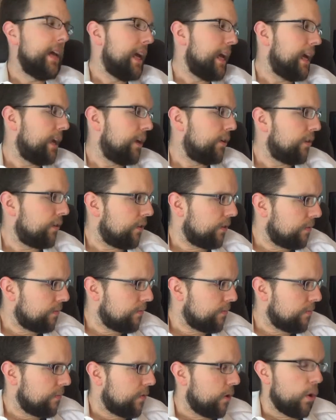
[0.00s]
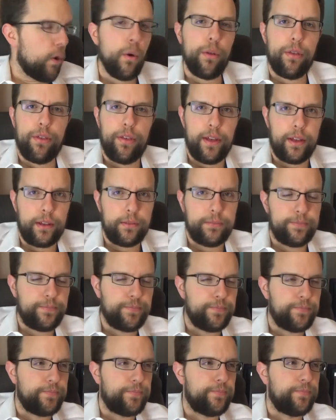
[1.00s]
and the whole thing.
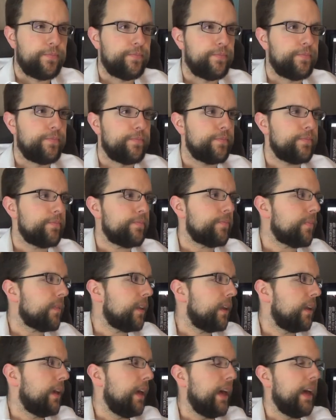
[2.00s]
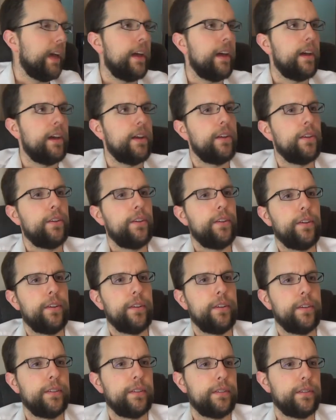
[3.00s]
And,
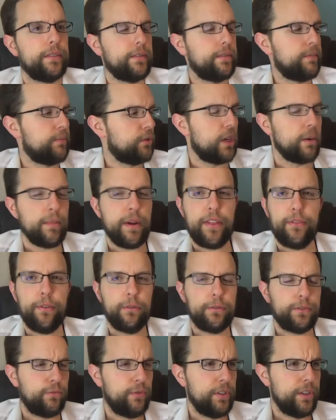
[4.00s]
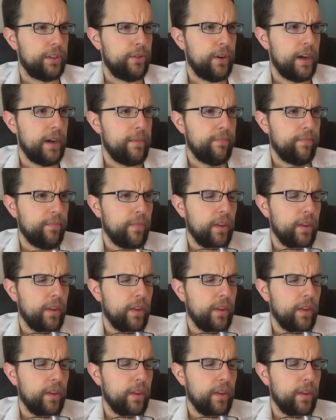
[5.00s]
sorry, my throat's really dry.